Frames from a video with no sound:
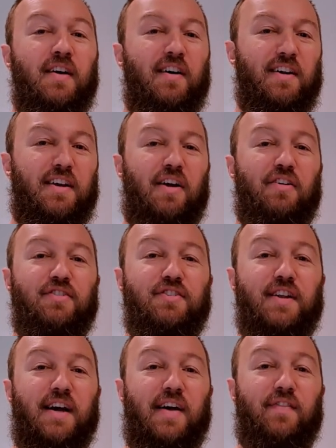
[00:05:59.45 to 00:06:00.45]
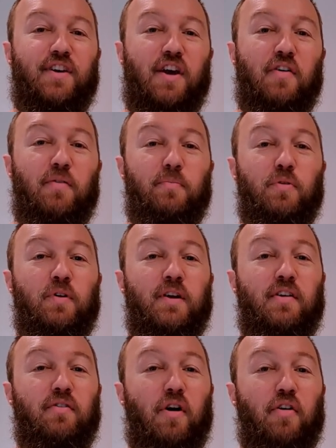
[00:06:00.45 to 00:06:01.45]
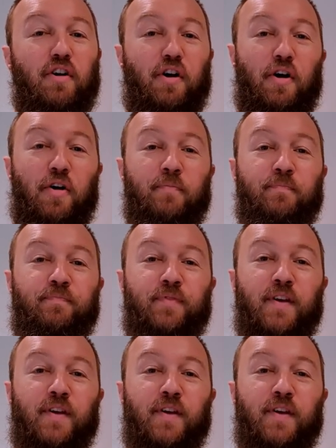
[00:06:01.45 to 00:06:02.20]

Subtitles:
I encourage you to have a go at brewing your own at home.